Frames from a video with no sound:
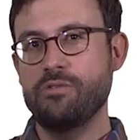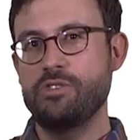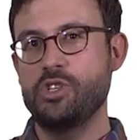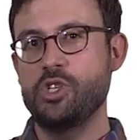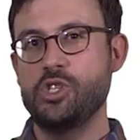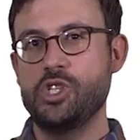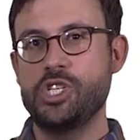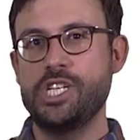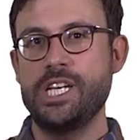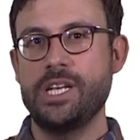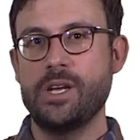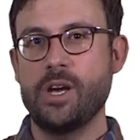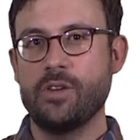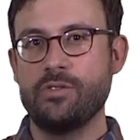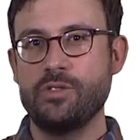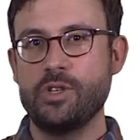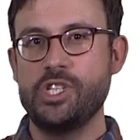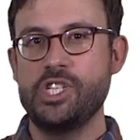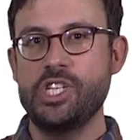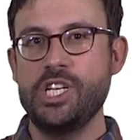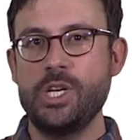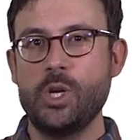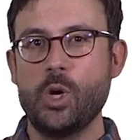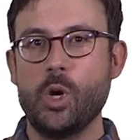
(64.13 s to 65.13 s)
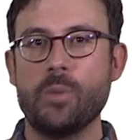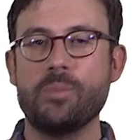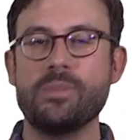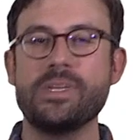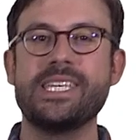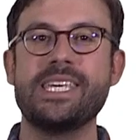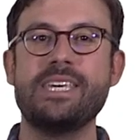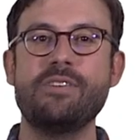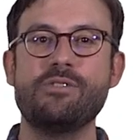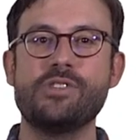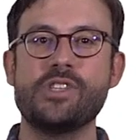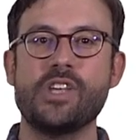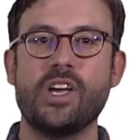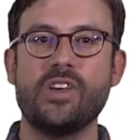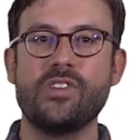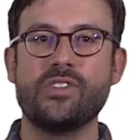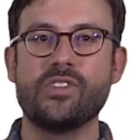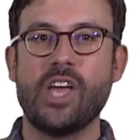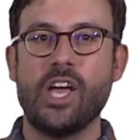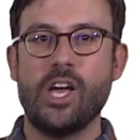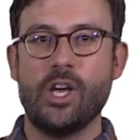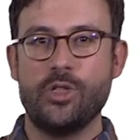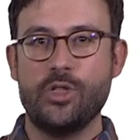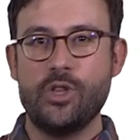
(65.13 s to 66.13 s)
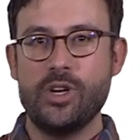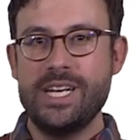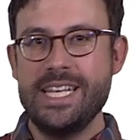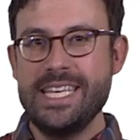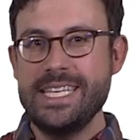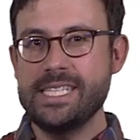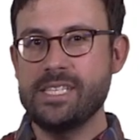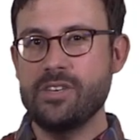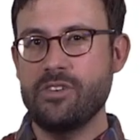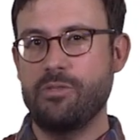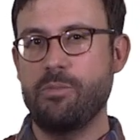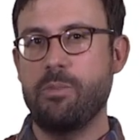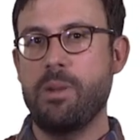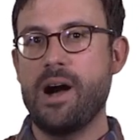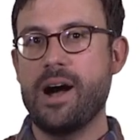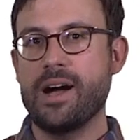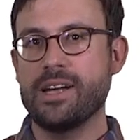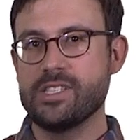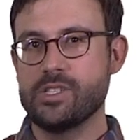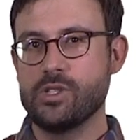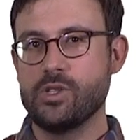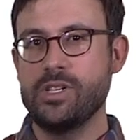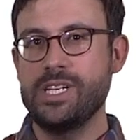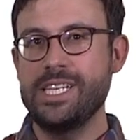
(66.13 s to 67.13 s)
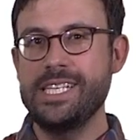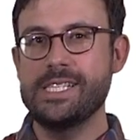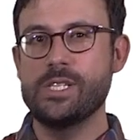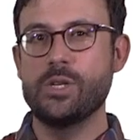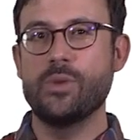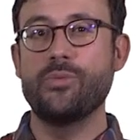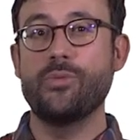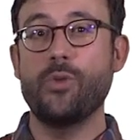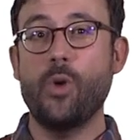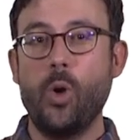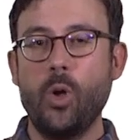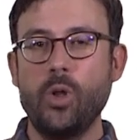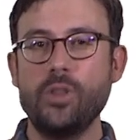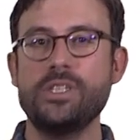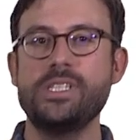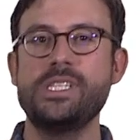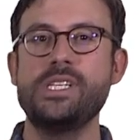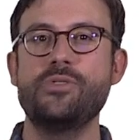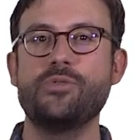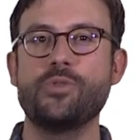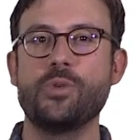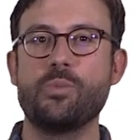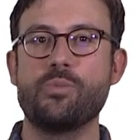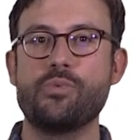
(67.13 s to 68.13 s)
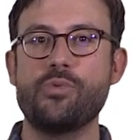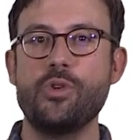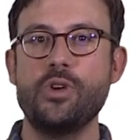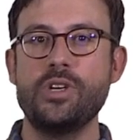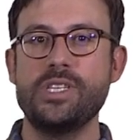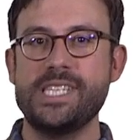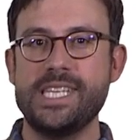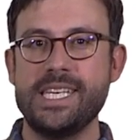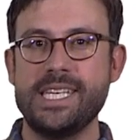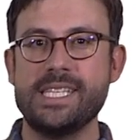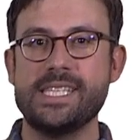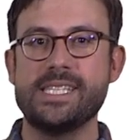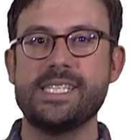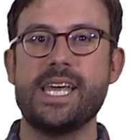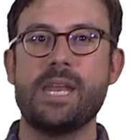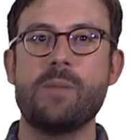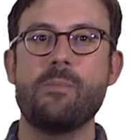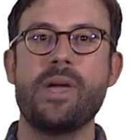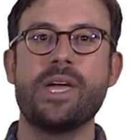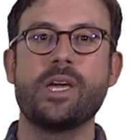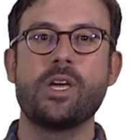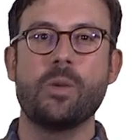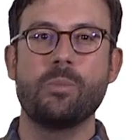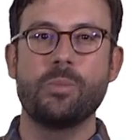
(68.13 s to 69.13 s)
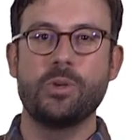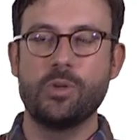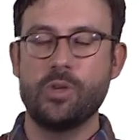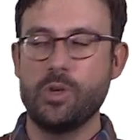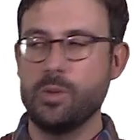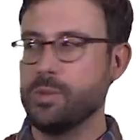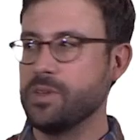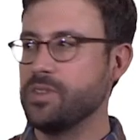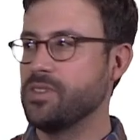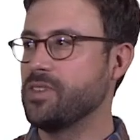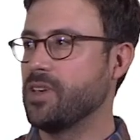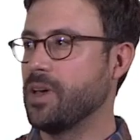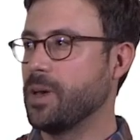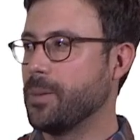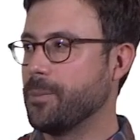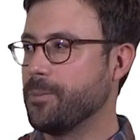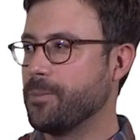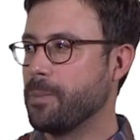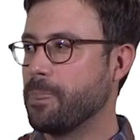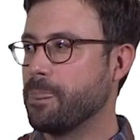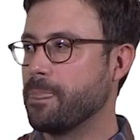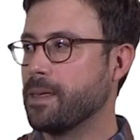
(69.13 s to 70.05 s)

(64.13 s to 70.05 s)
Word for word: of the, of the, genome gives us the list of parts, the list of all the different proteins that make up a human cell.